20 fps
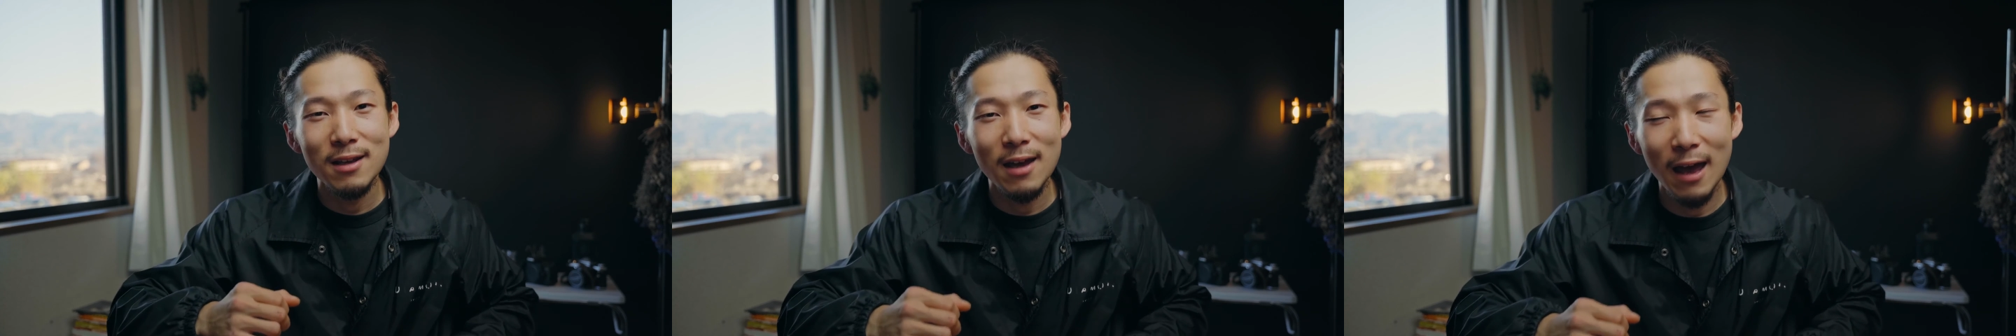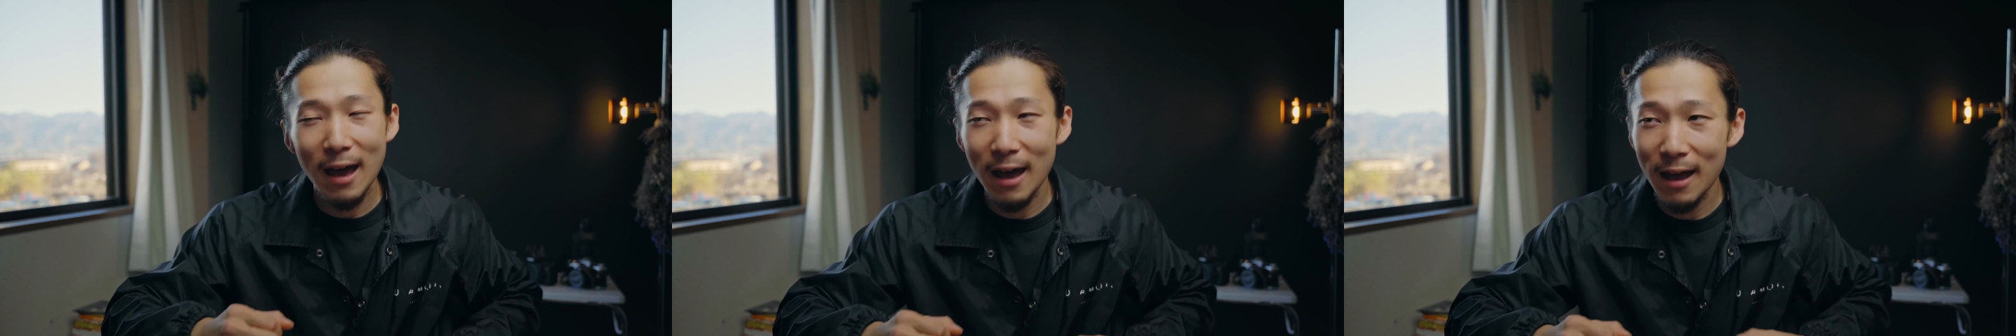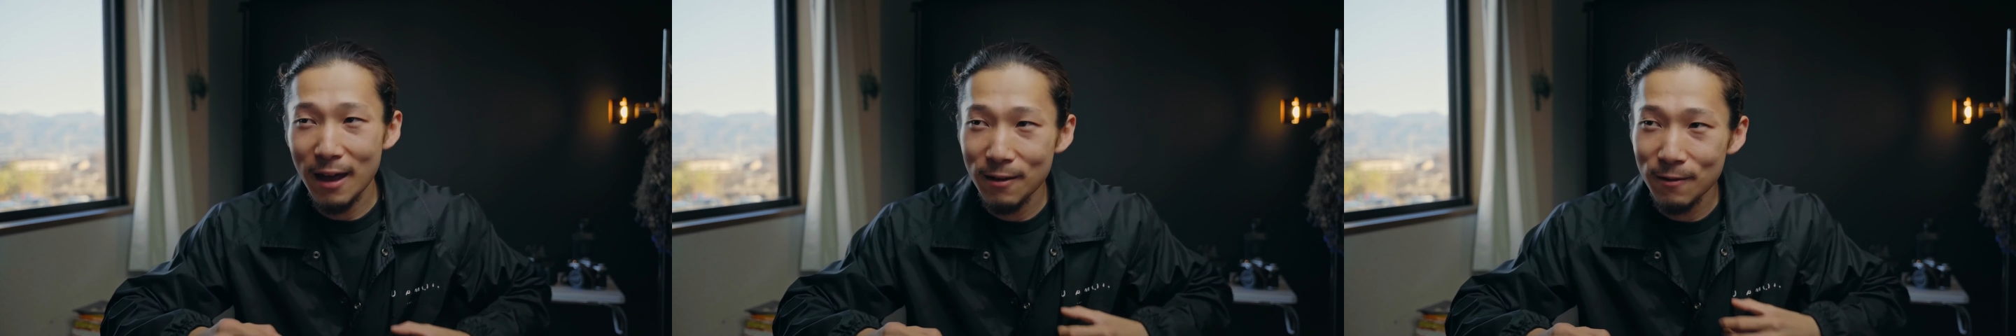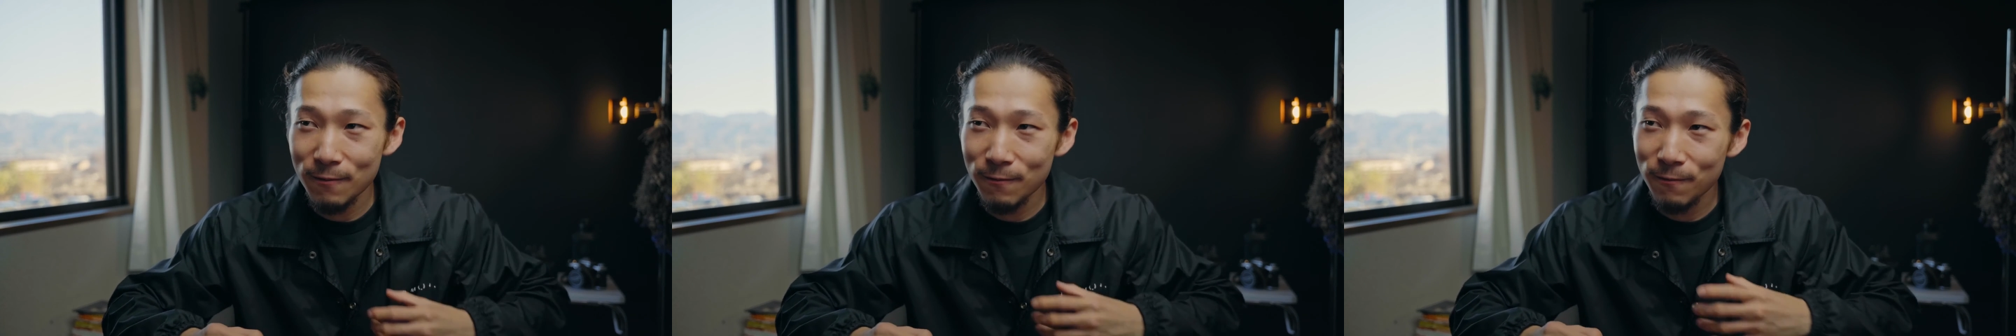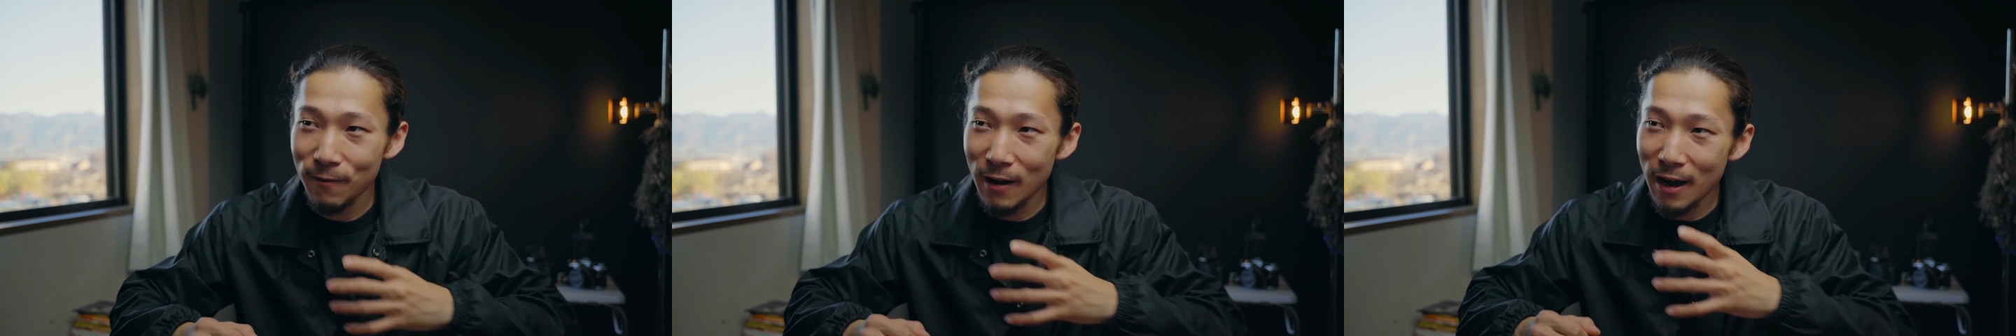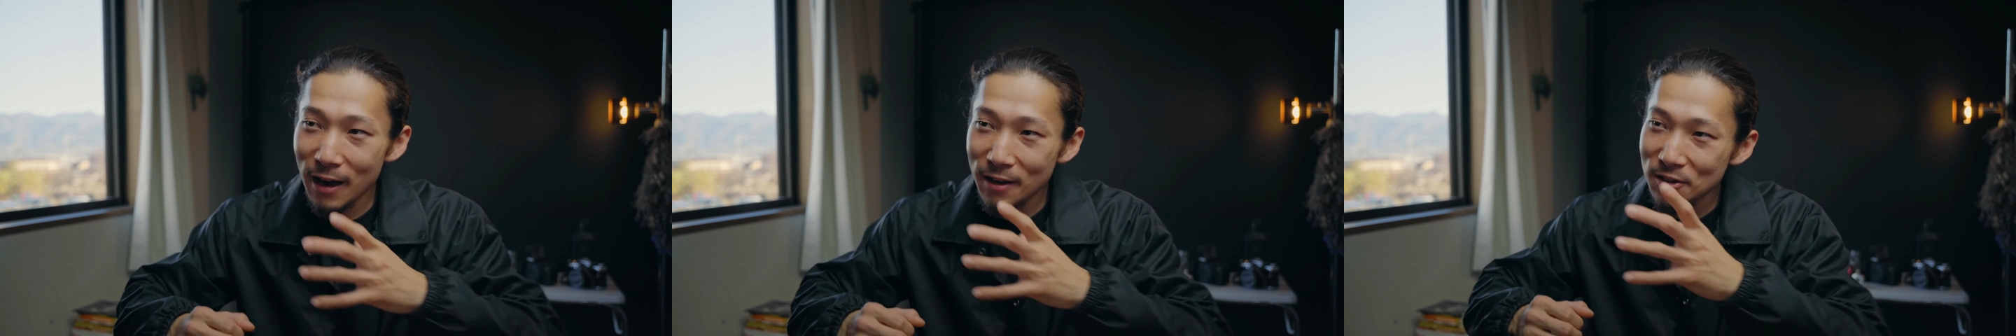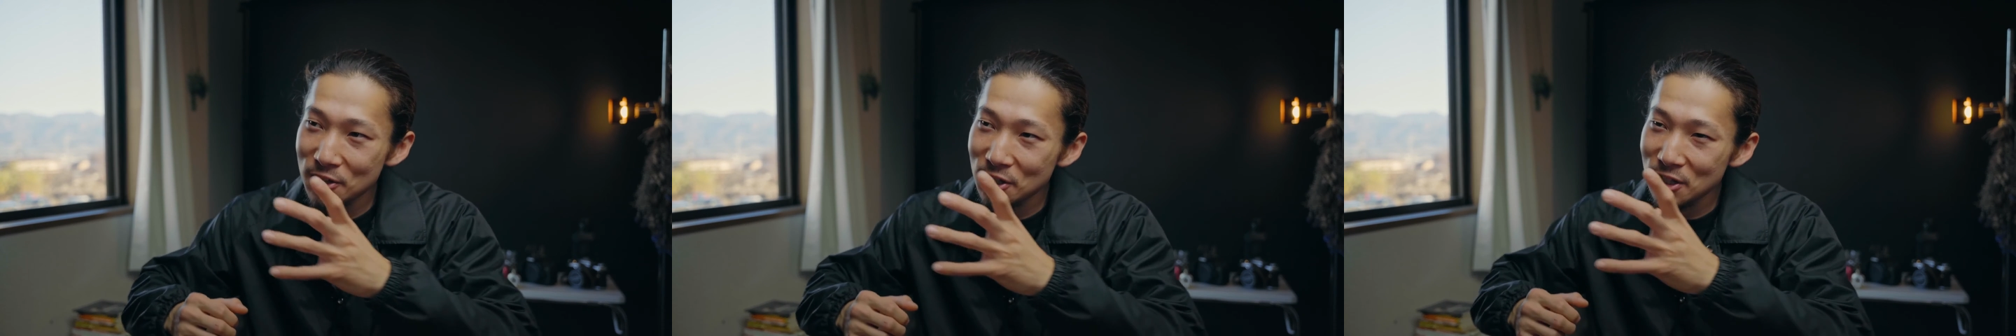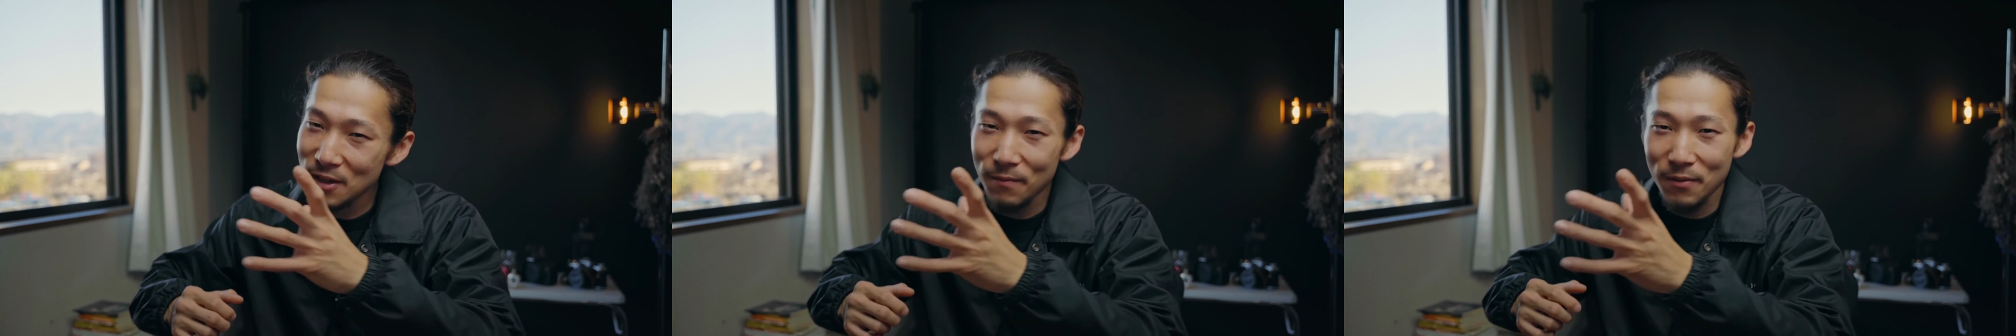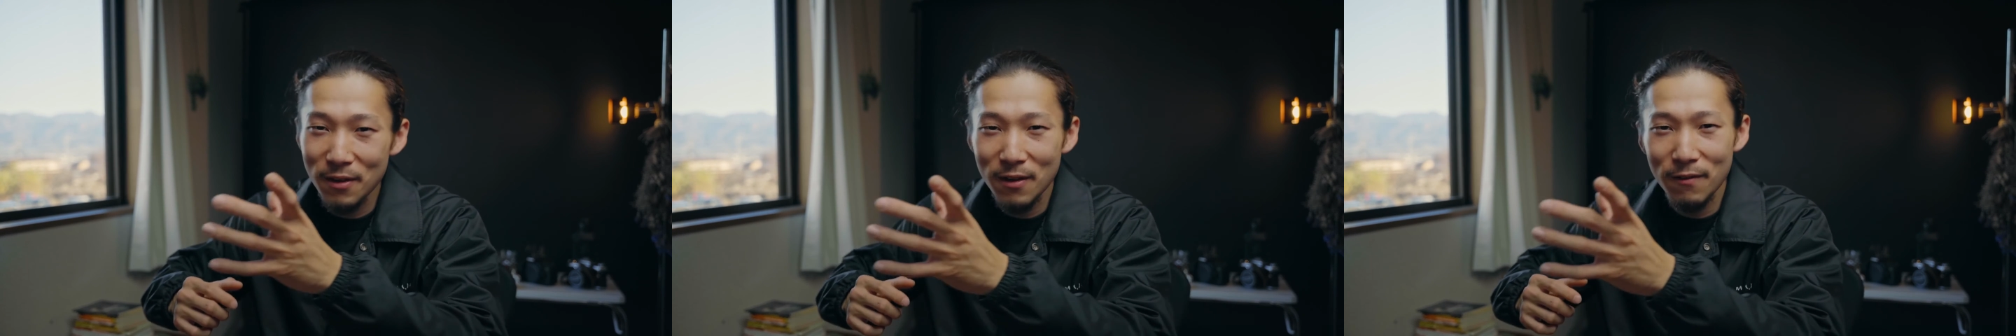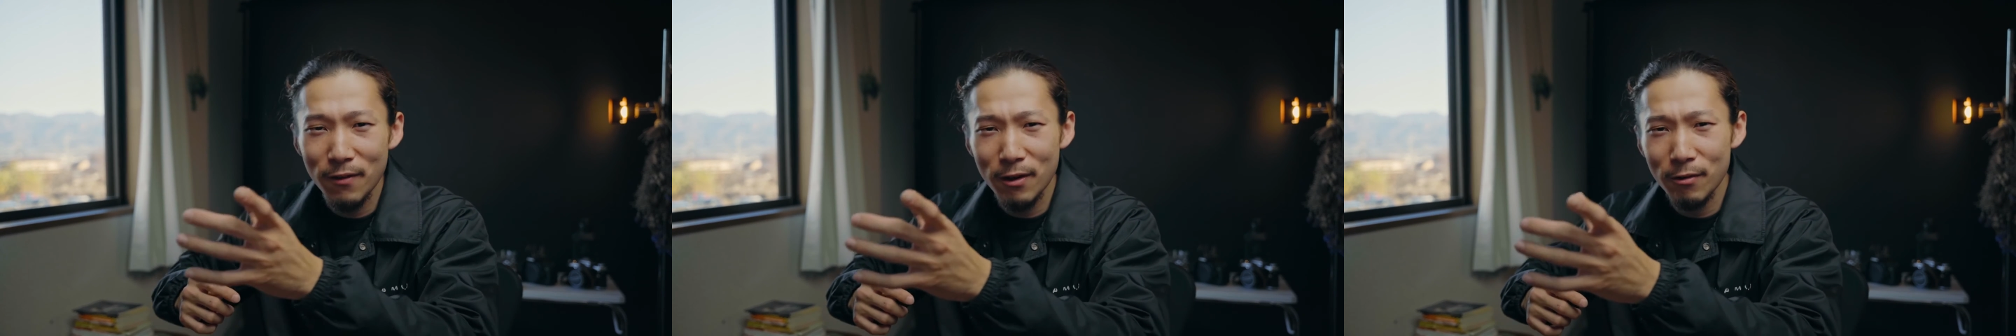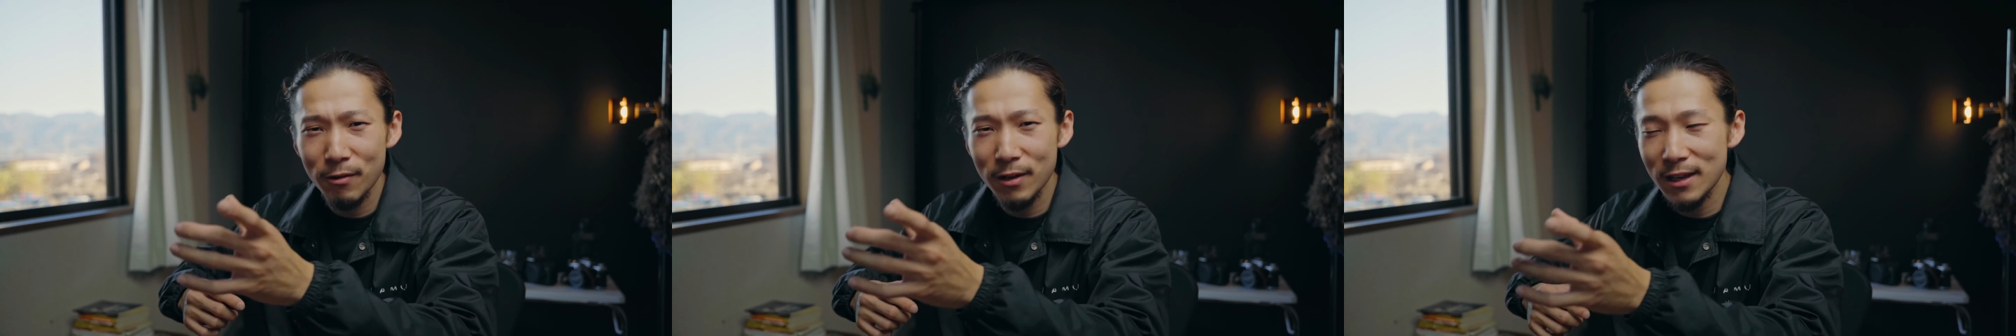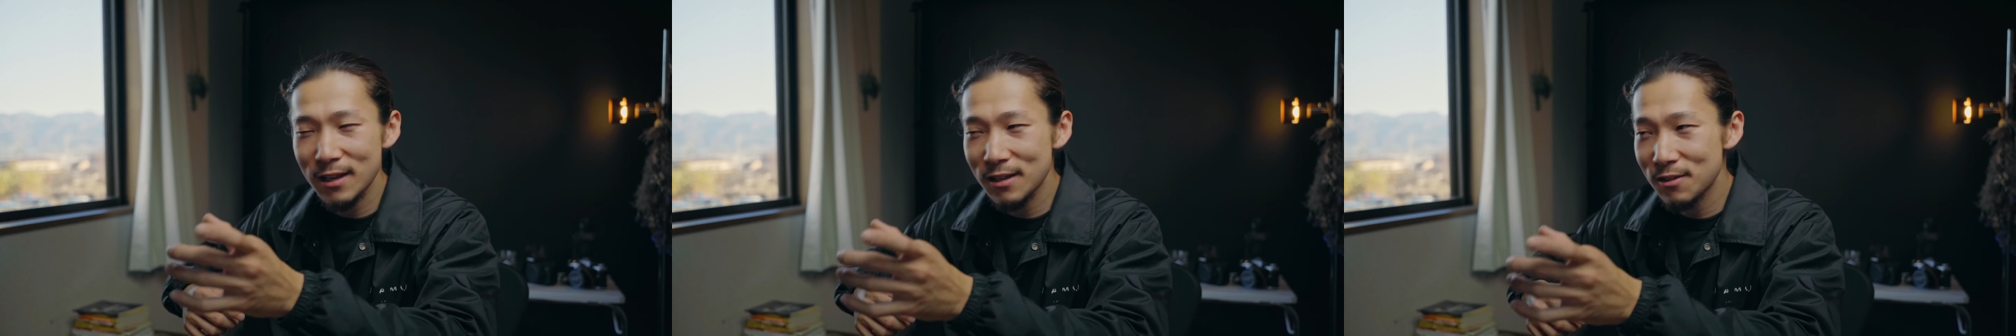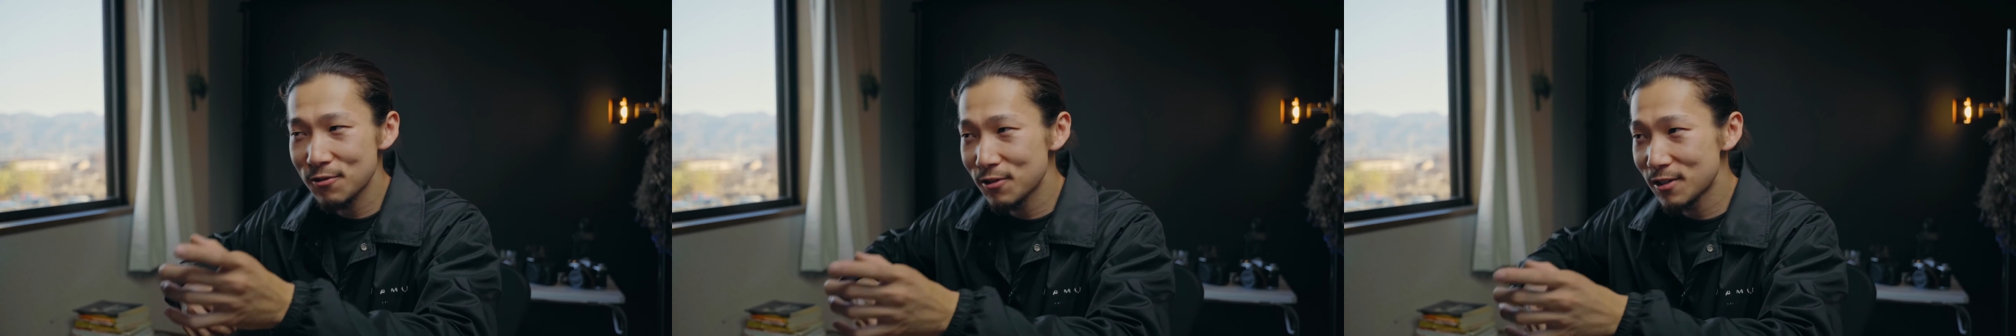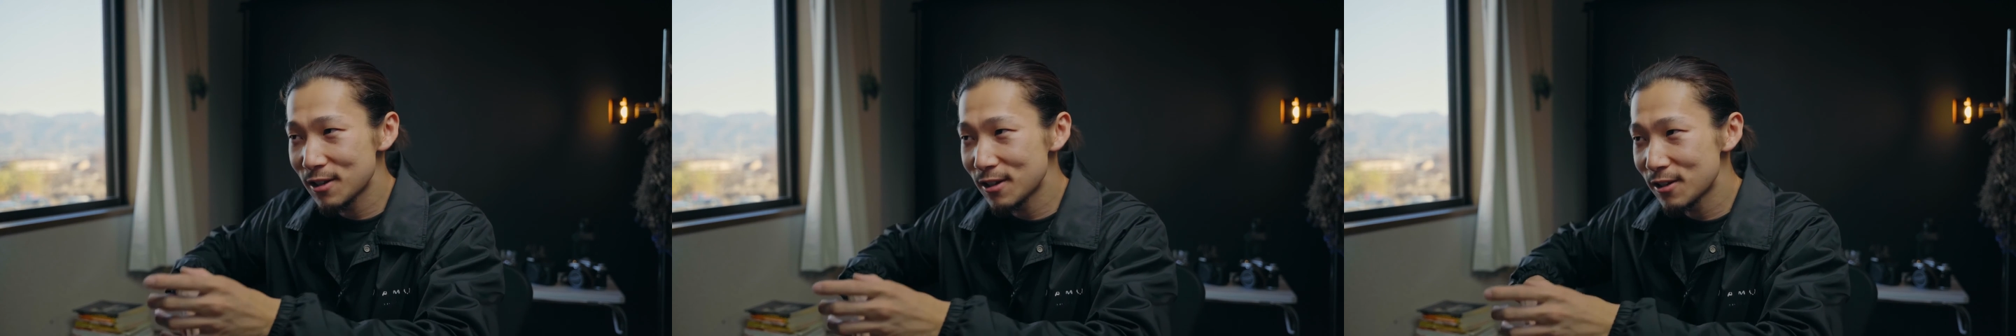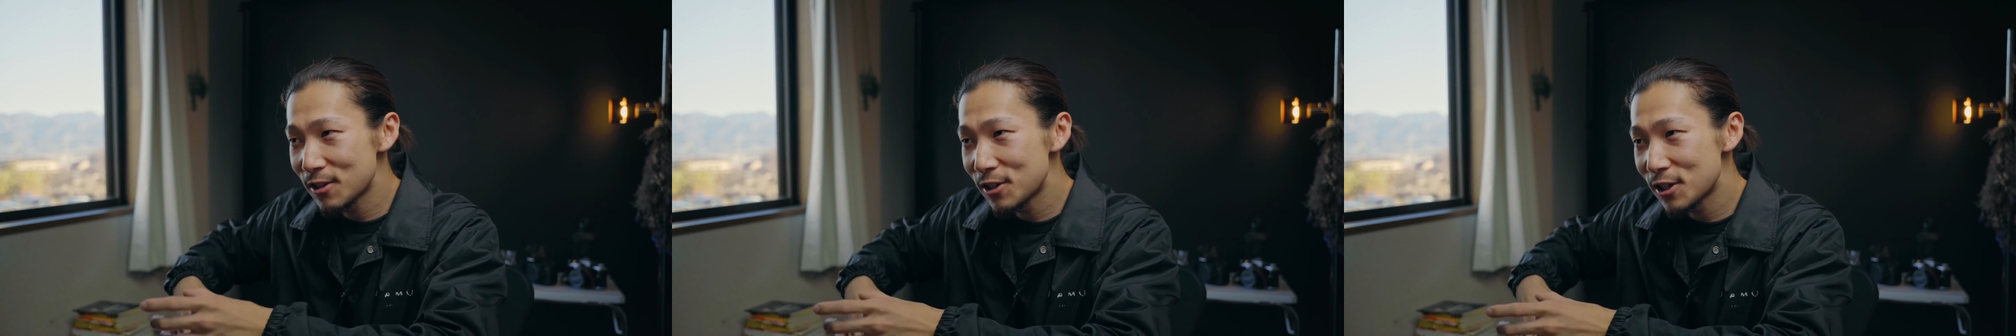And find something very interesting,